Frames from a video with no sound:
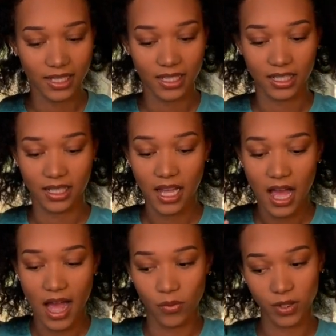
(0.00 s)
and
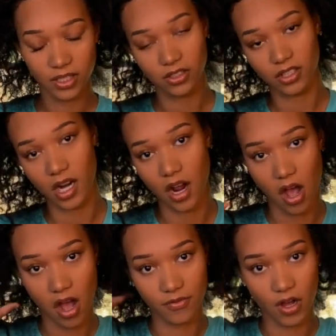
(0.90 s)
I wanted to start
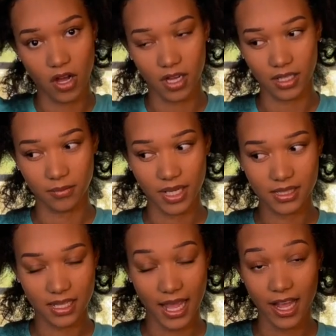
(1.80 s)
off on
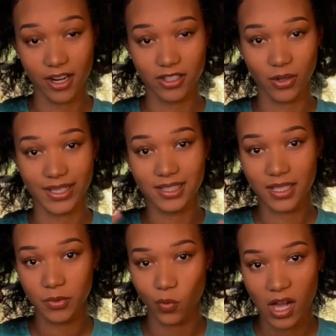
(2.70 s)
messy hair, so I
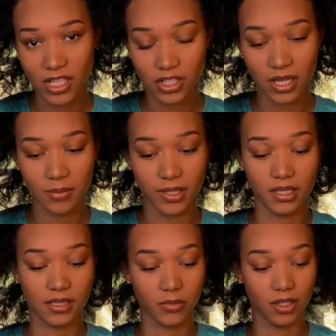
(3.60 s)
skipped wash day
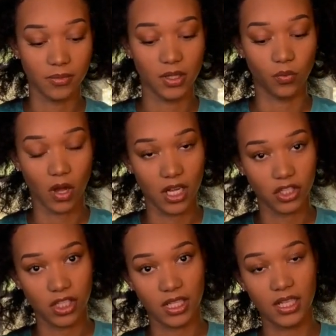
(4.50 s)
because I'm going to be
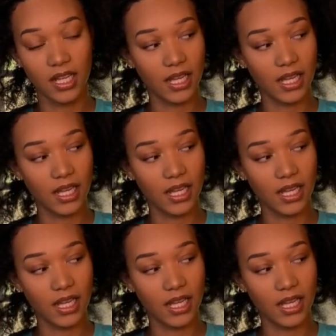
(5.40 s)
washing